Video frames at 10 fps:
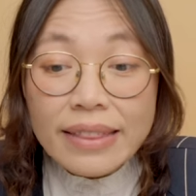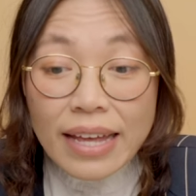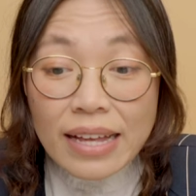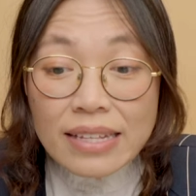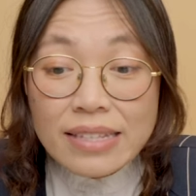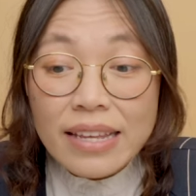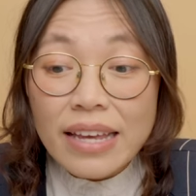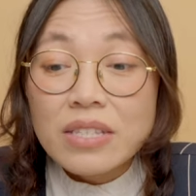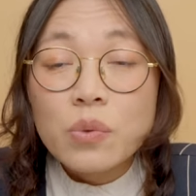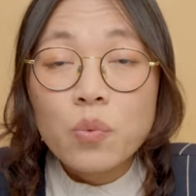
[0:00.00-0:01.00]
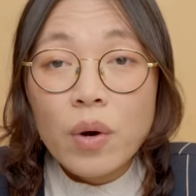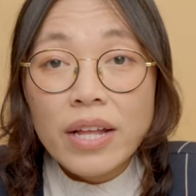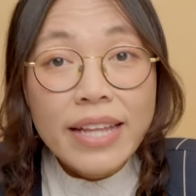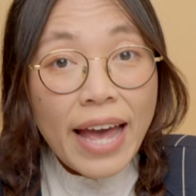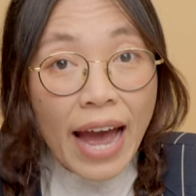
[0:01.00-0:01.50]
This is
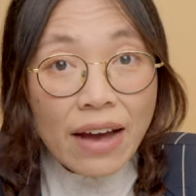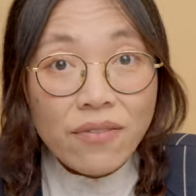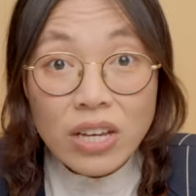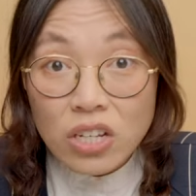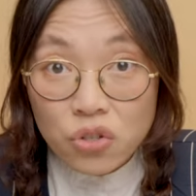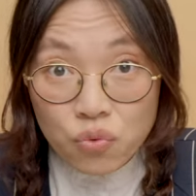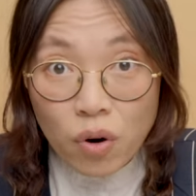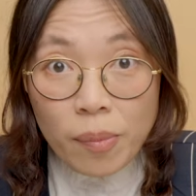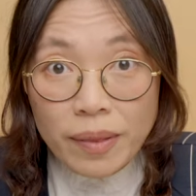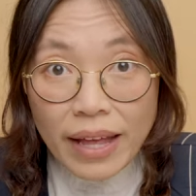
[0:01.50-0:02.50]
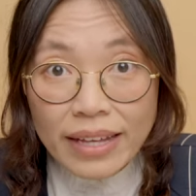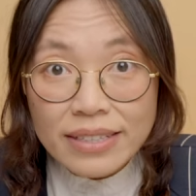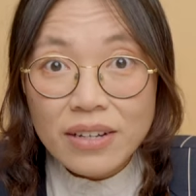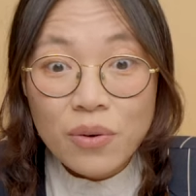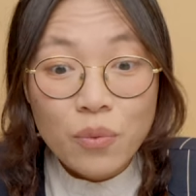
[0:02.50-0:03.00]
when having a strobe
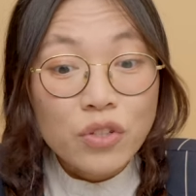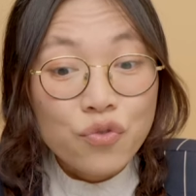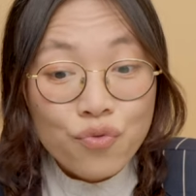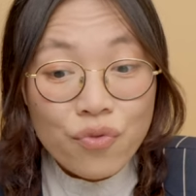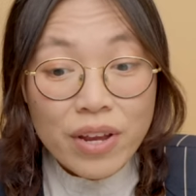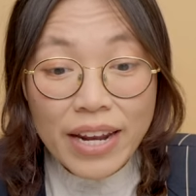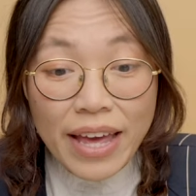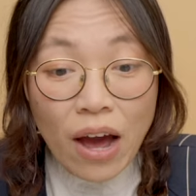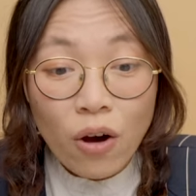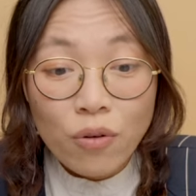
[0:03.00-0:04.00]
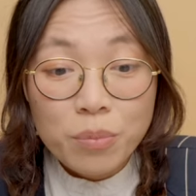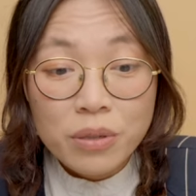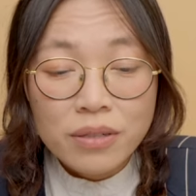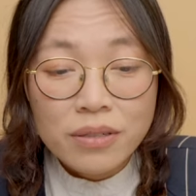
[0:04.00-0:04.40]
light would really help.